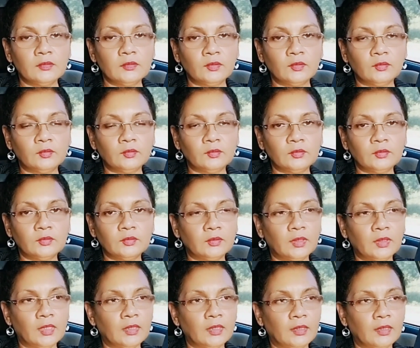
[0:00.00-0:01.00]
to, to
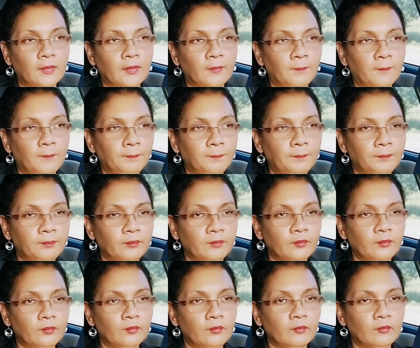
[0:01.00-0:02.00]

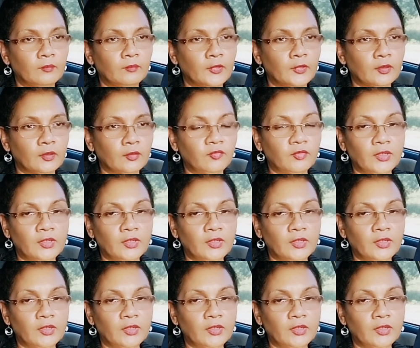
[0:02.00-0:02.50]
um,